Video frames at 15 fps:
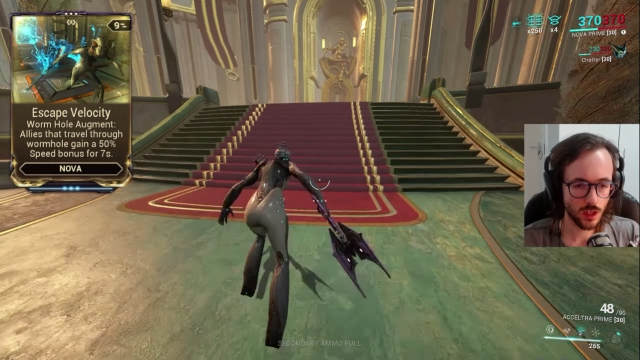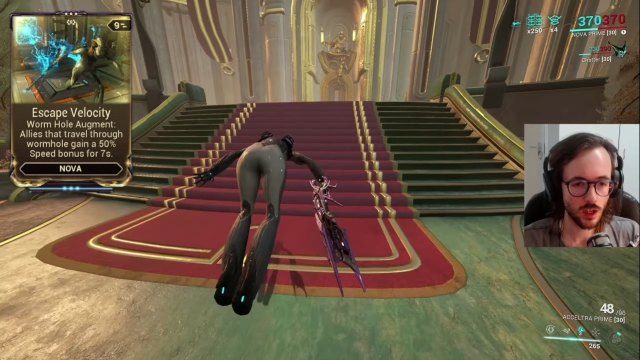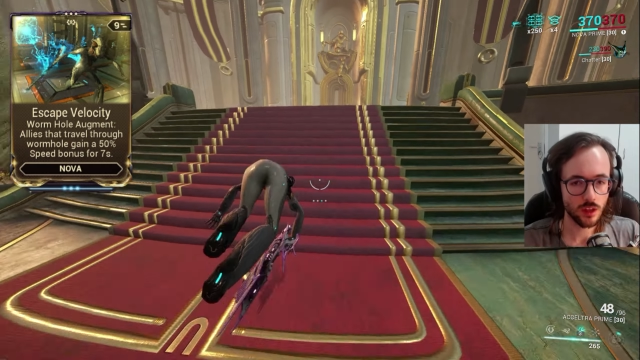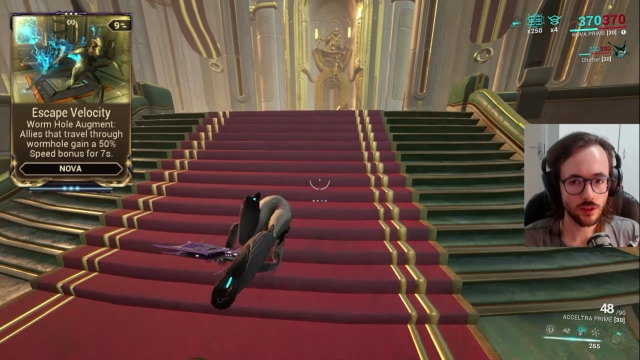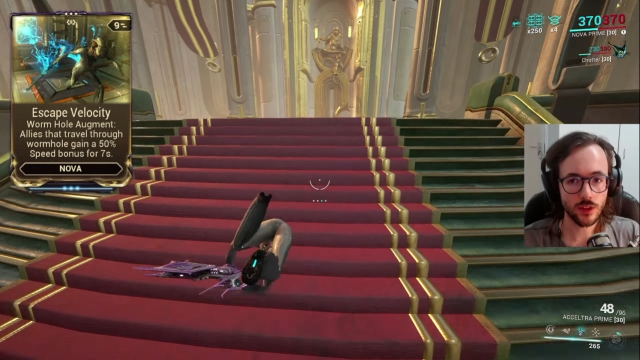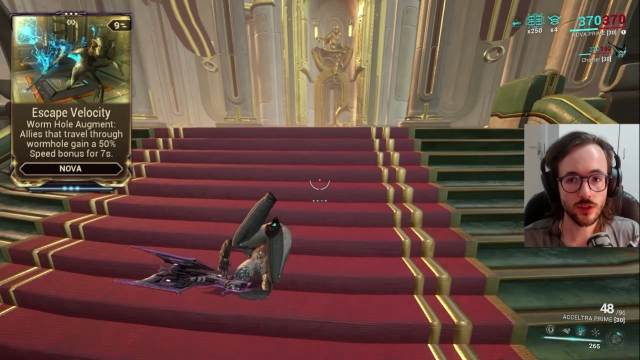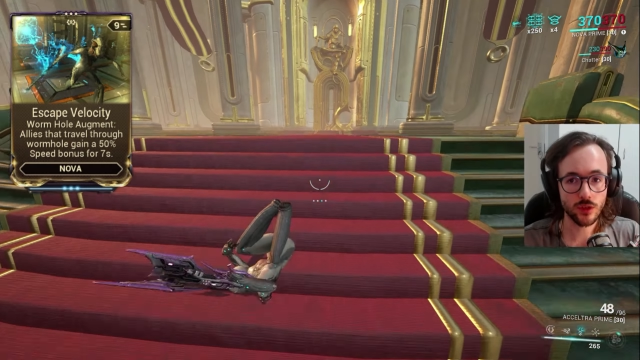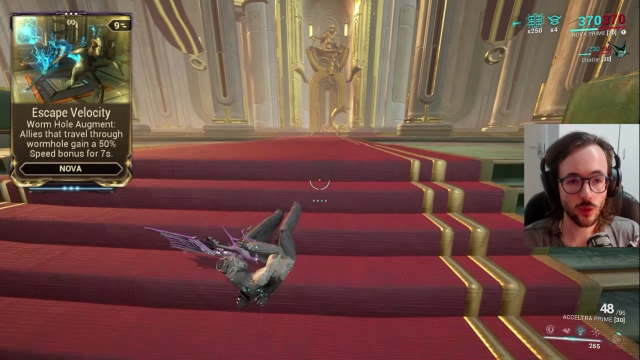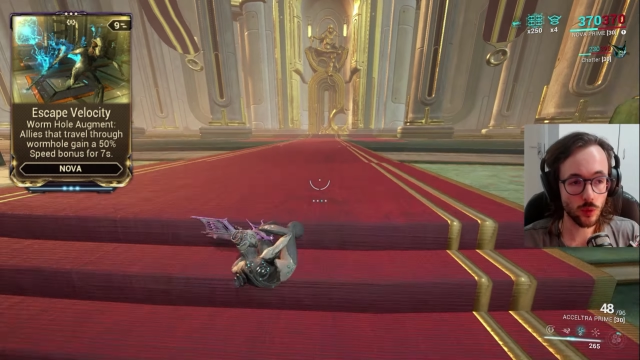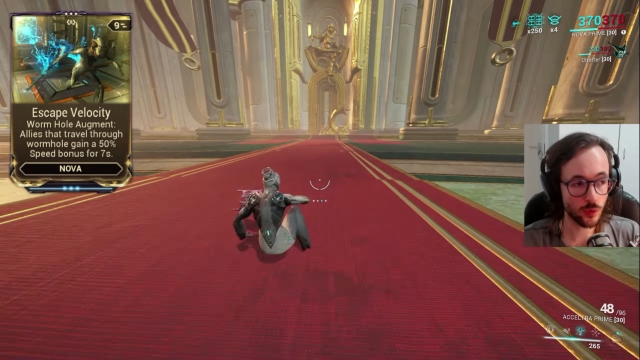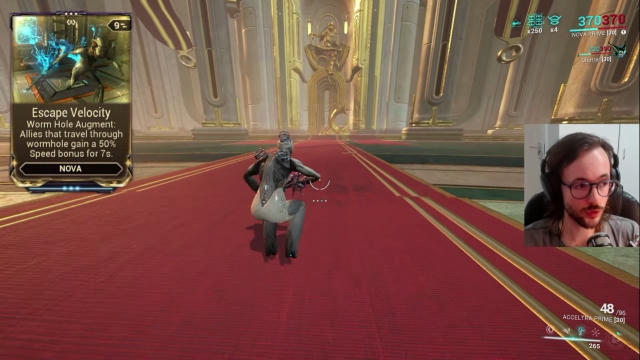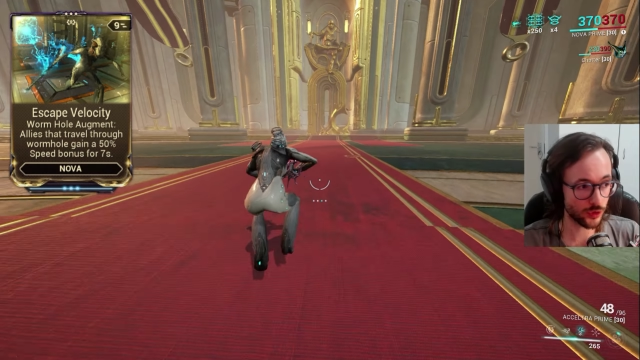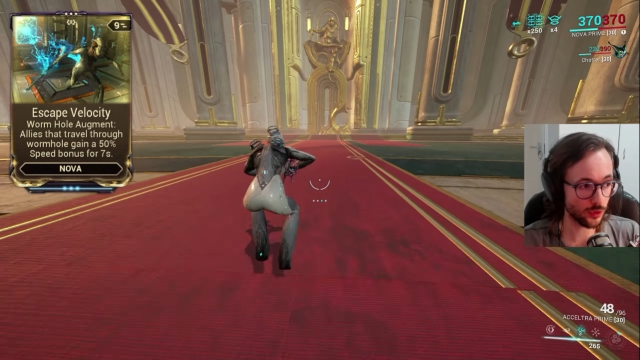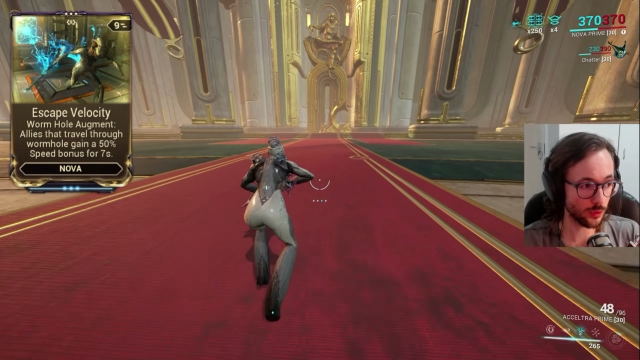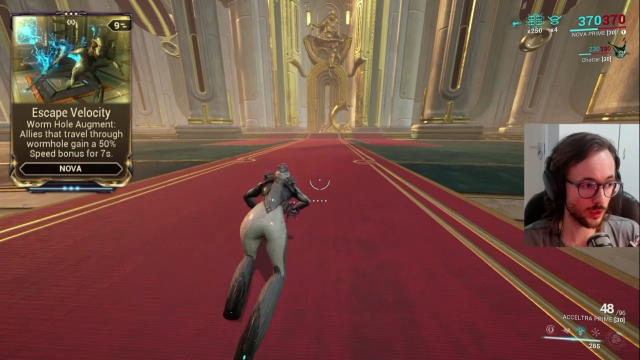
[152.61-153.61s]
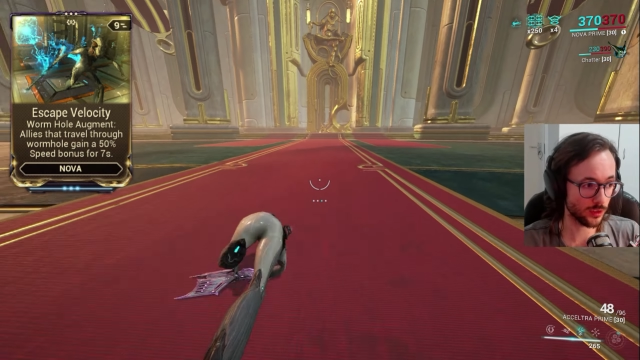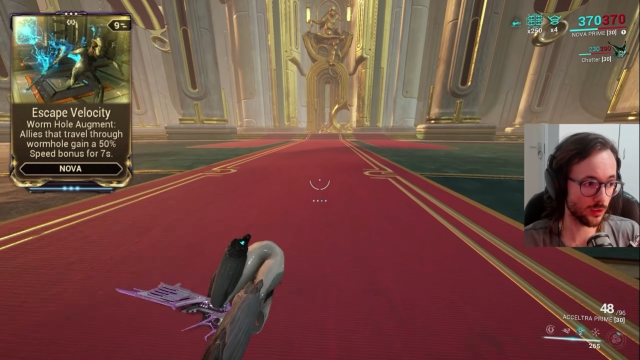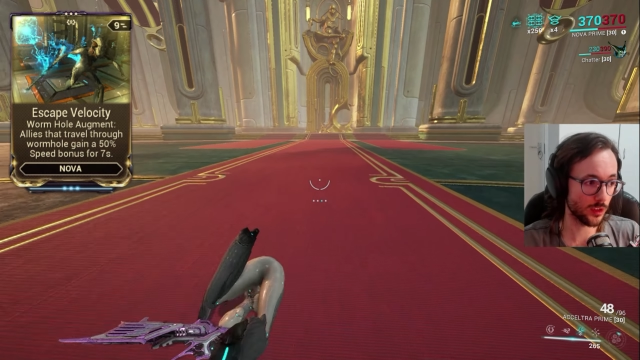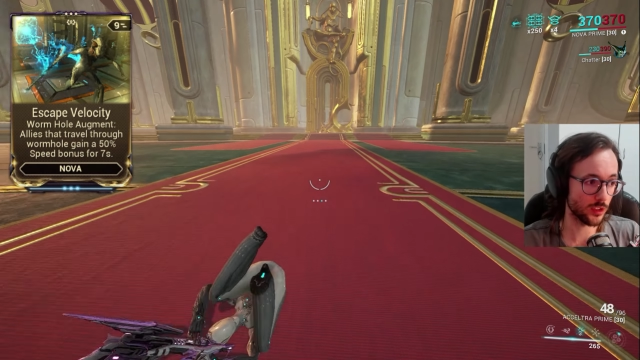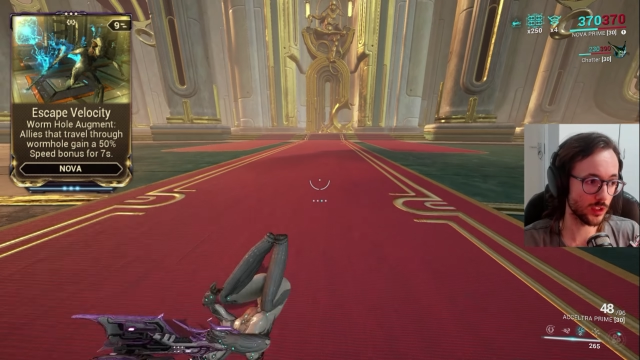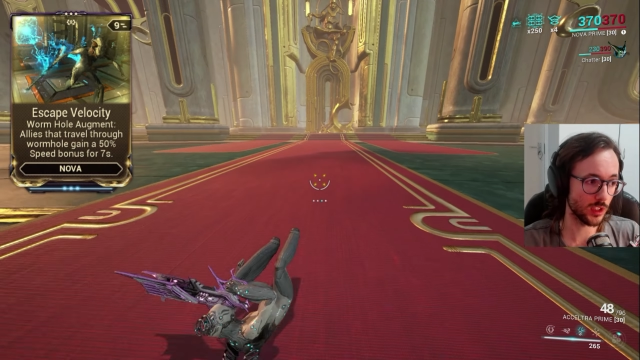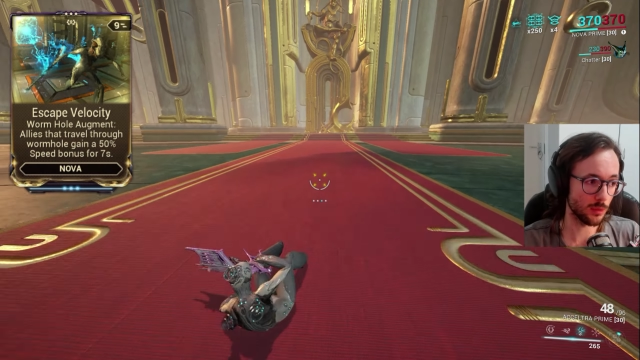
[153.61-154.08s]
This also works for our
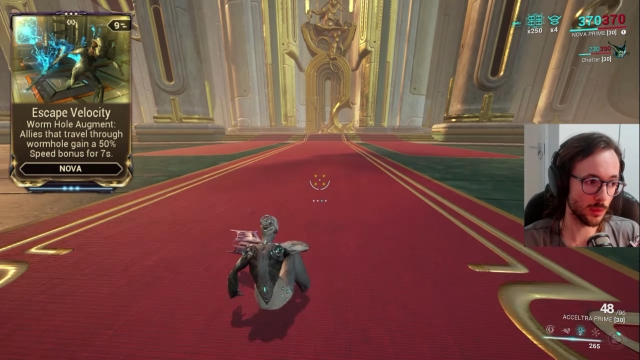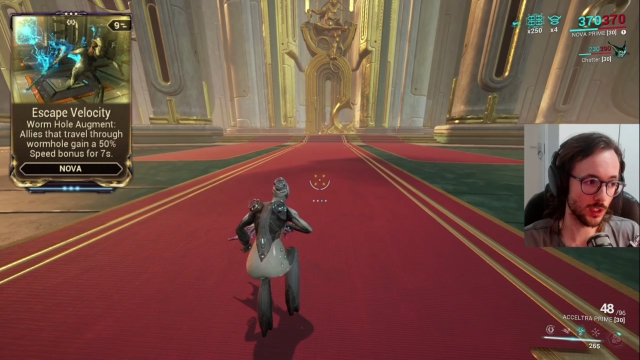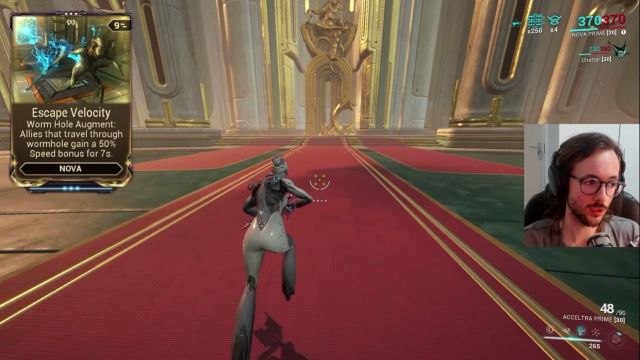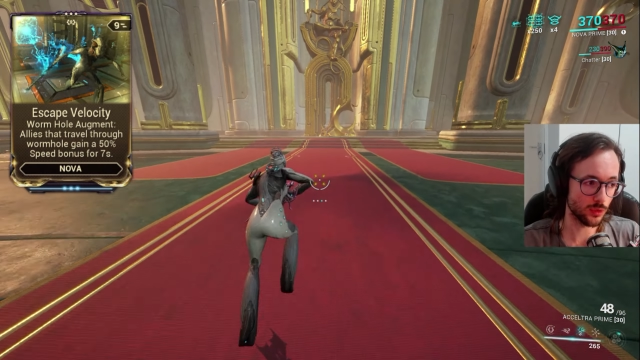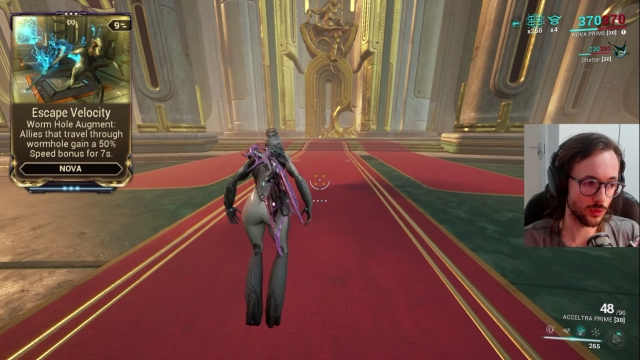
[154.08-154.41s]
teammate who